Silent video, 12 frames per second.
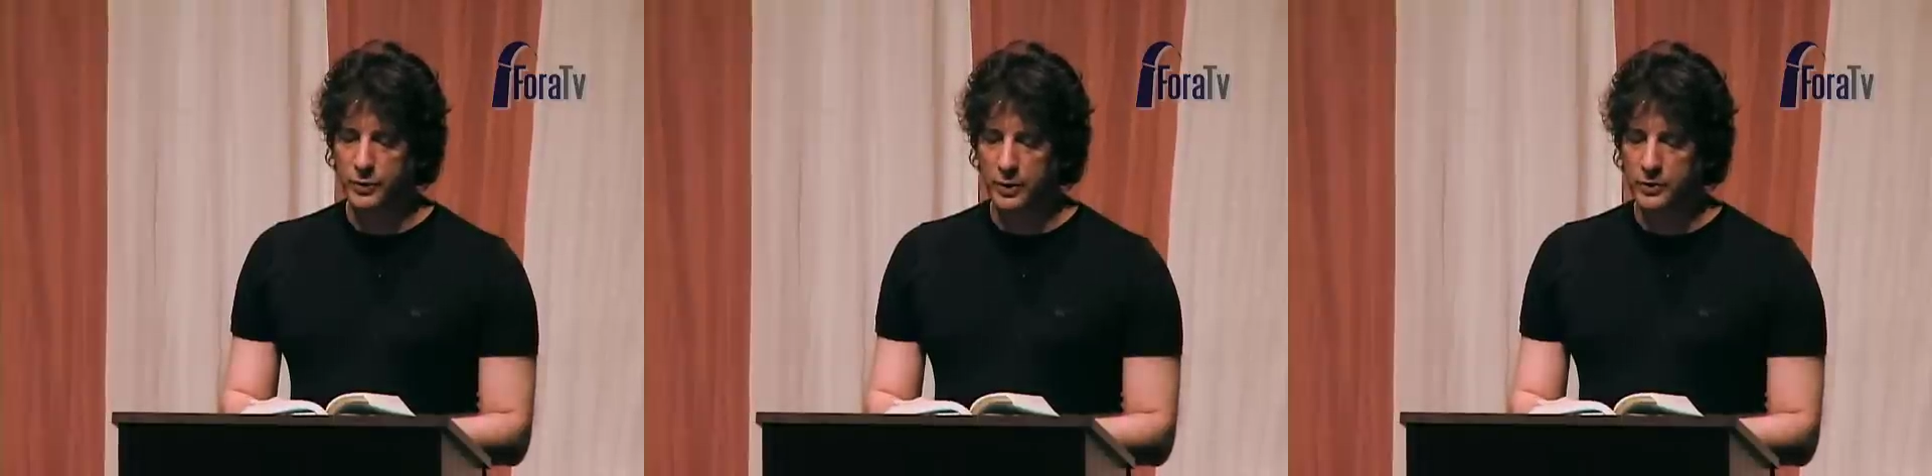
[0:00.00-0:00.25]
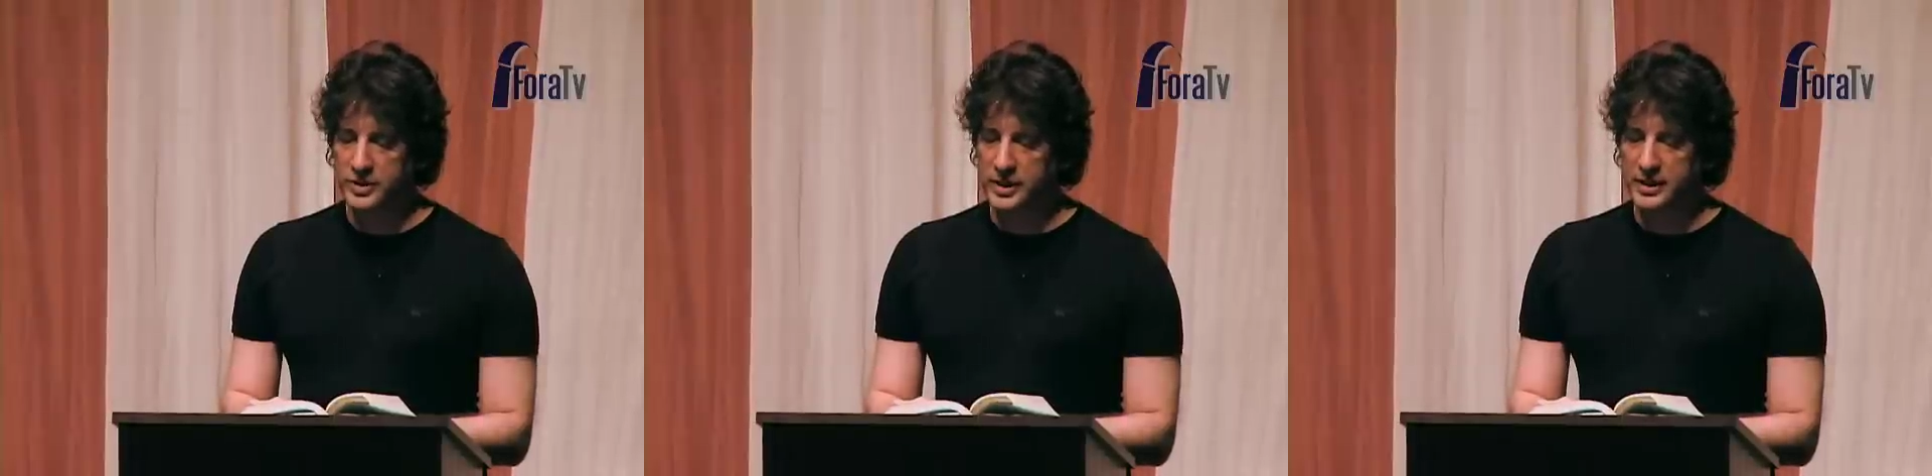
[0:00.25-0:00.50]

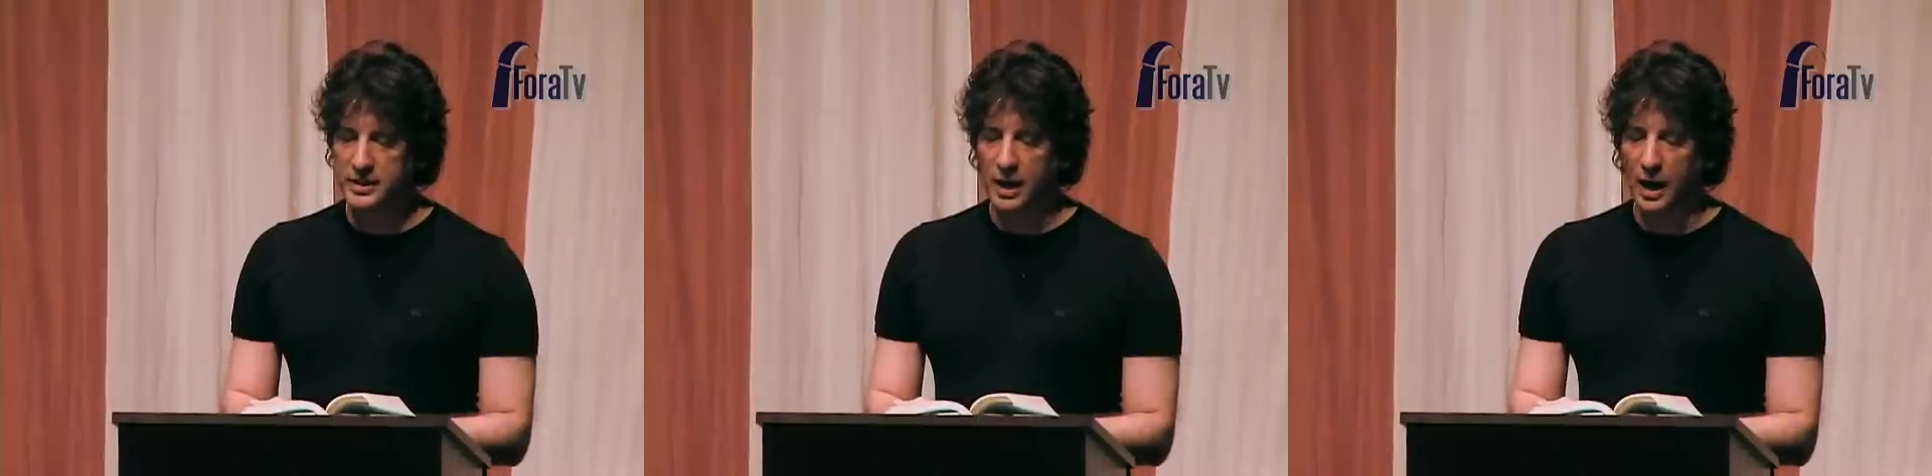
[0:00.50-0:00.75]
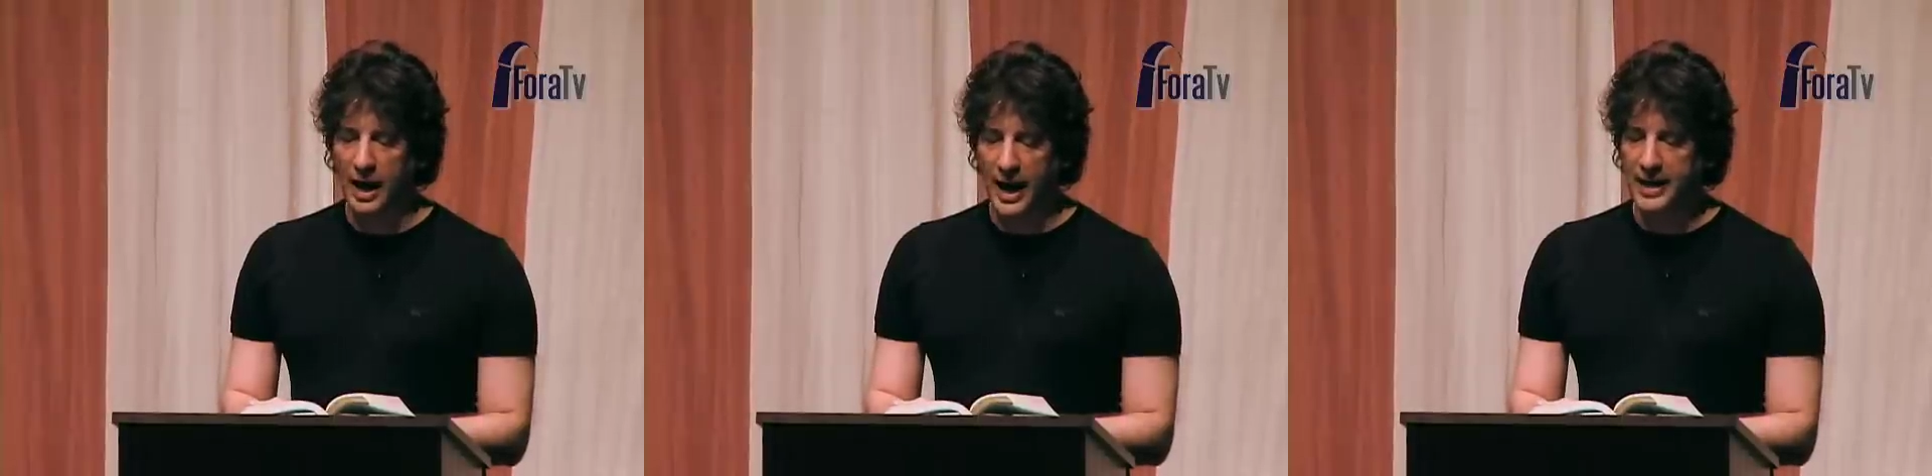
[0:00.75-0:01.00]
roses
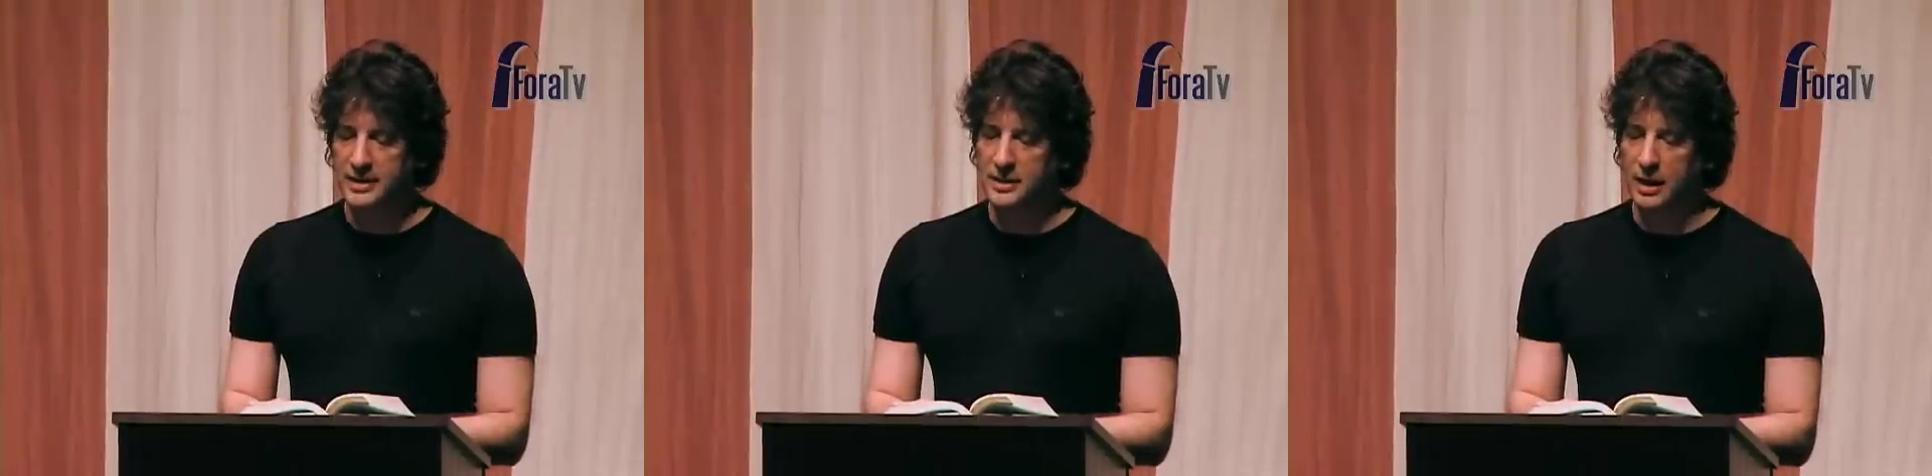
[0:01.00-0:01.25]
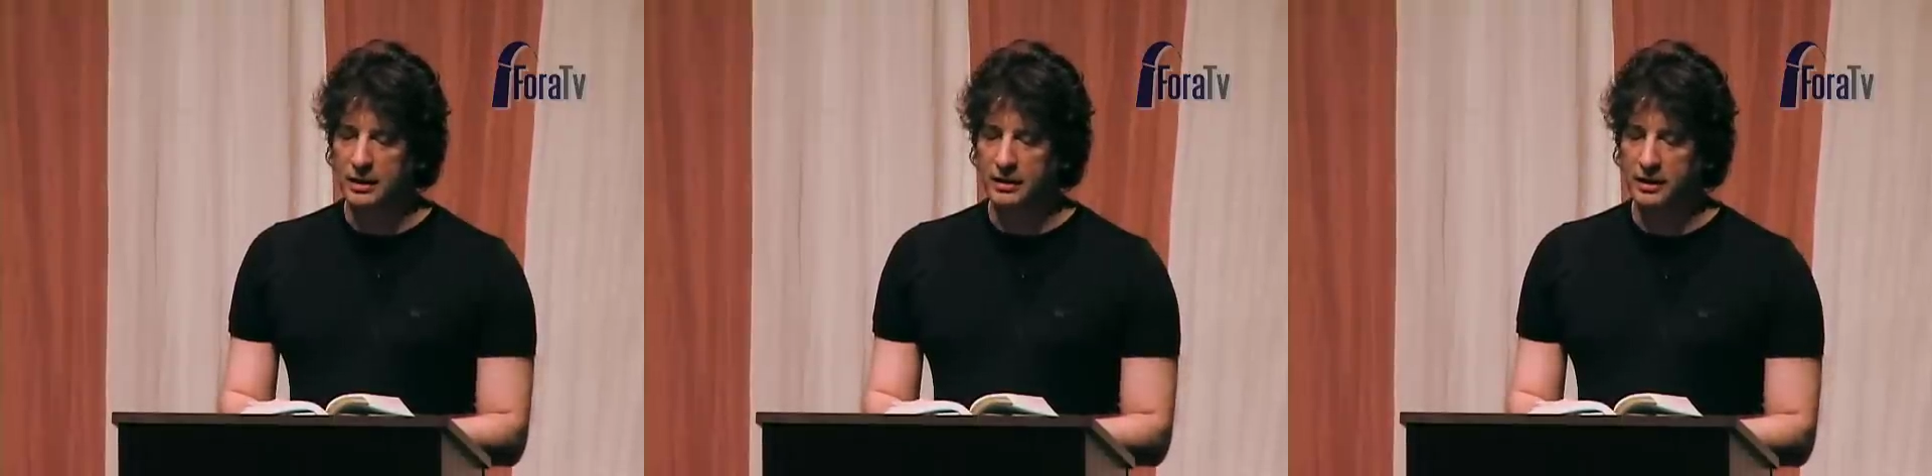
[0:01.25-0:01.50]
are
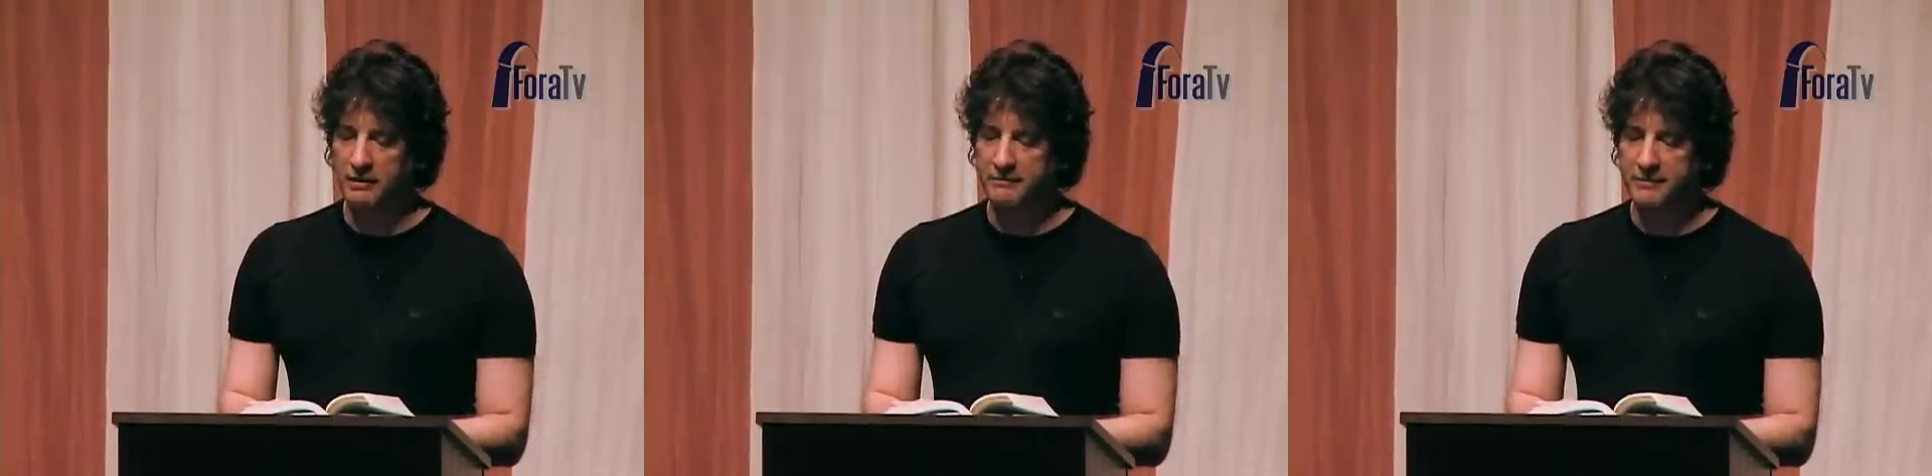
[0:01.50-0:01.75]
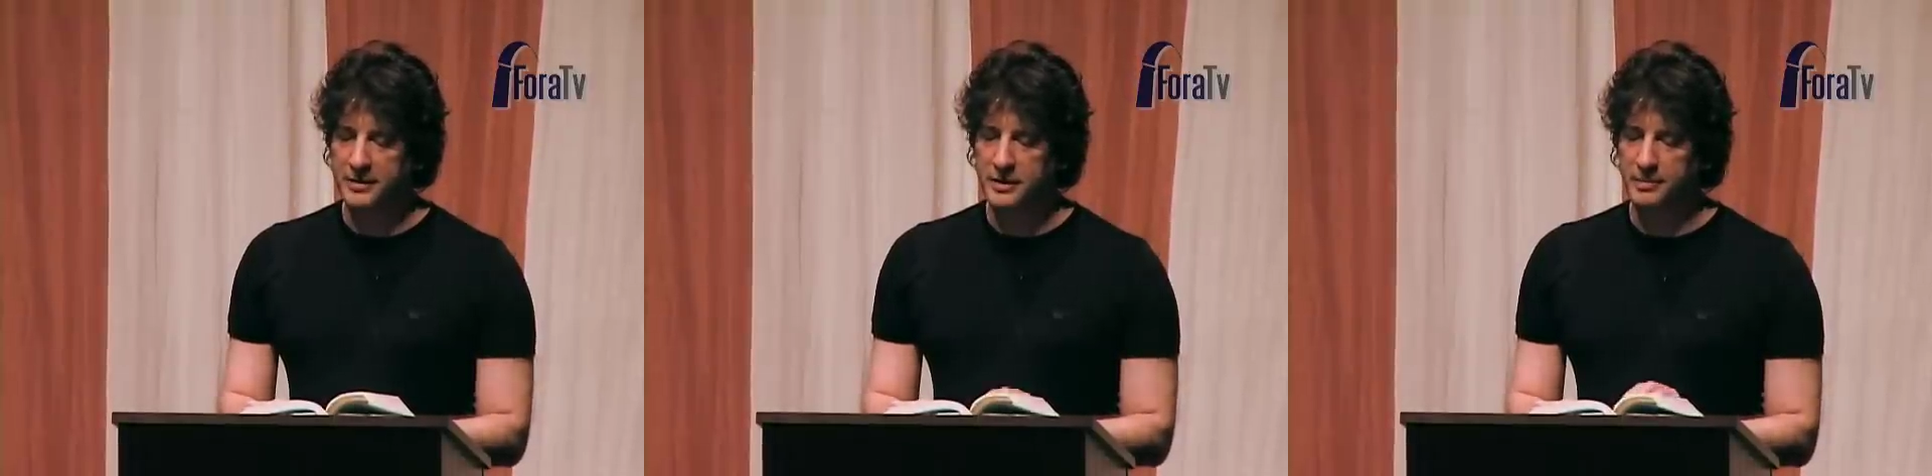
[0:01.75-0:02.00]
as
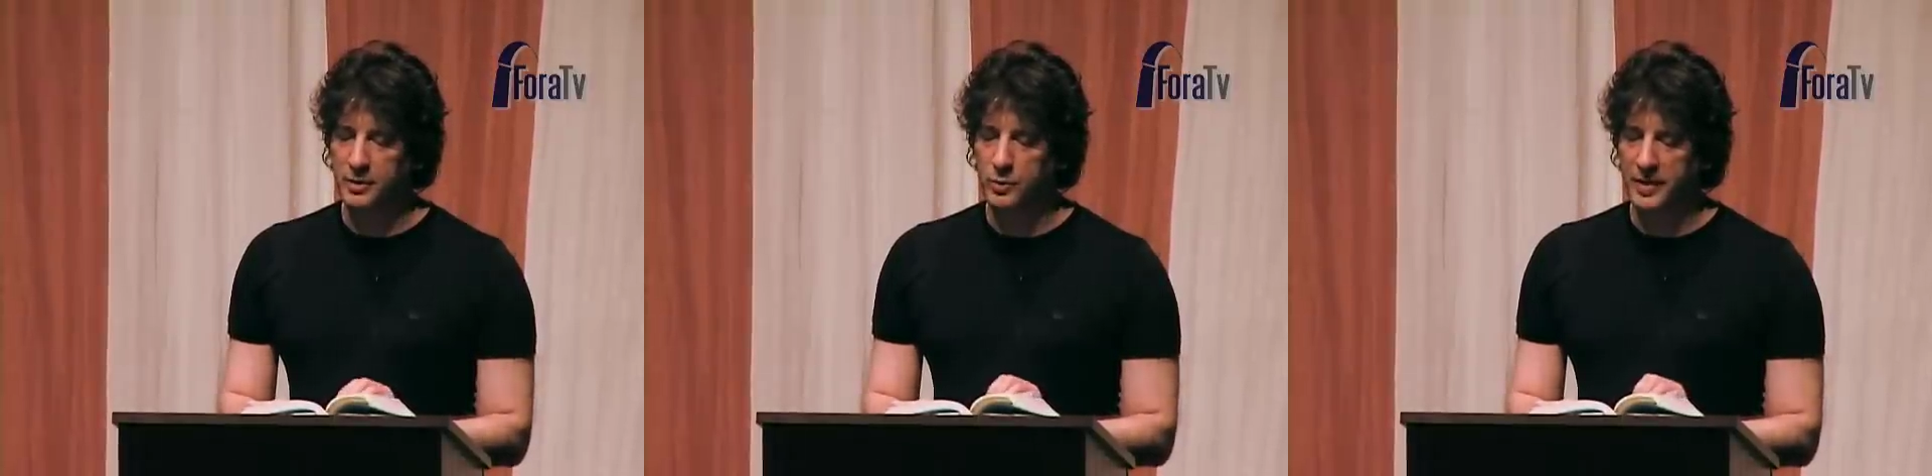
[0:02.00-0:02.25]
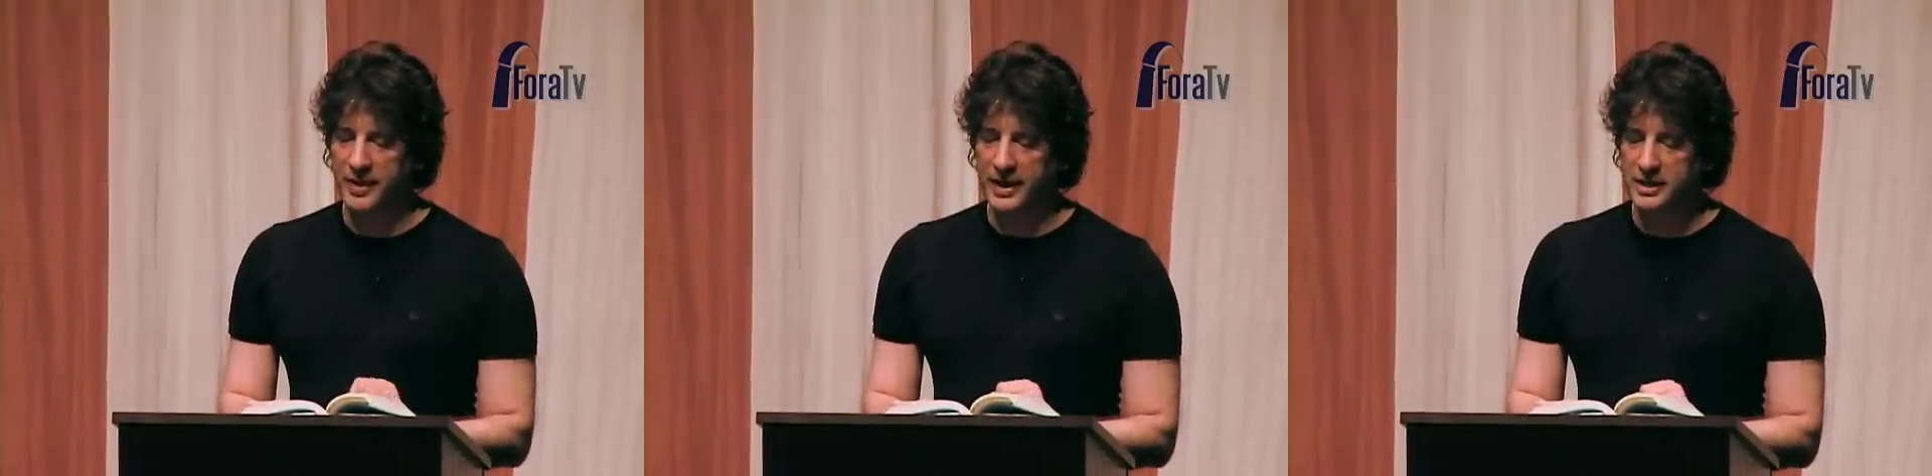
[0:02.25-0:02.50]
uncomfortable
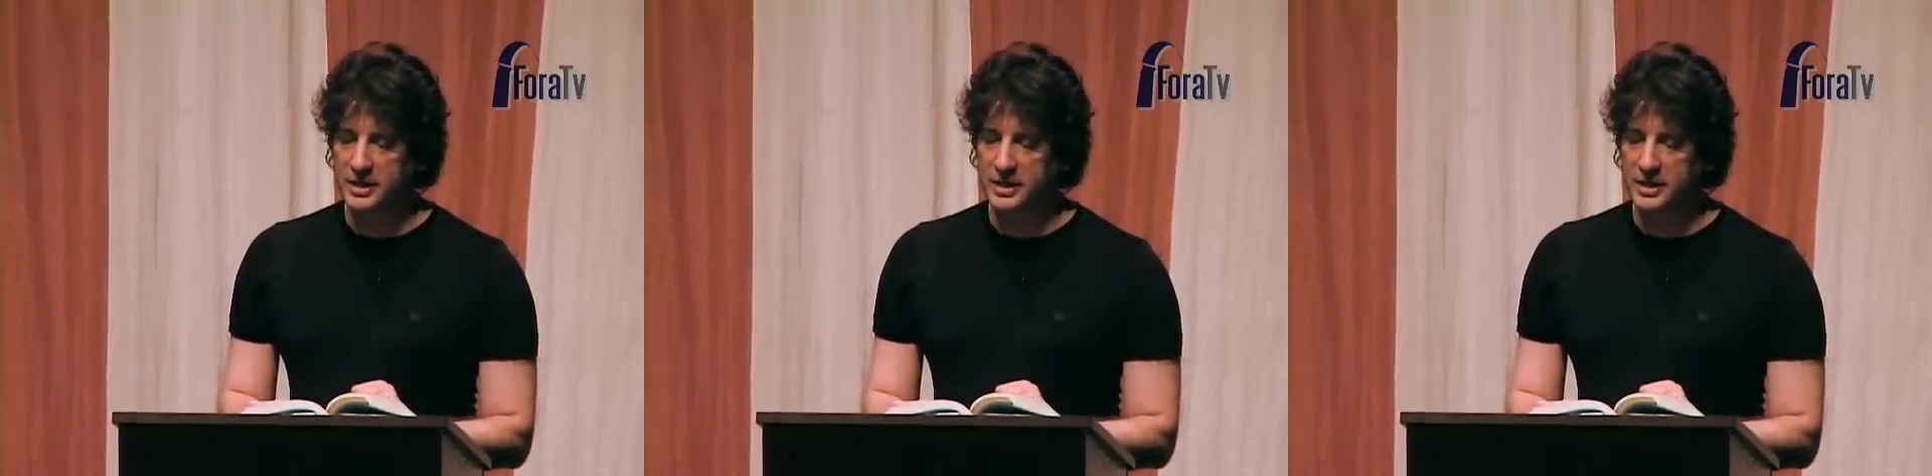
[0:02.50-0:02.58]
when they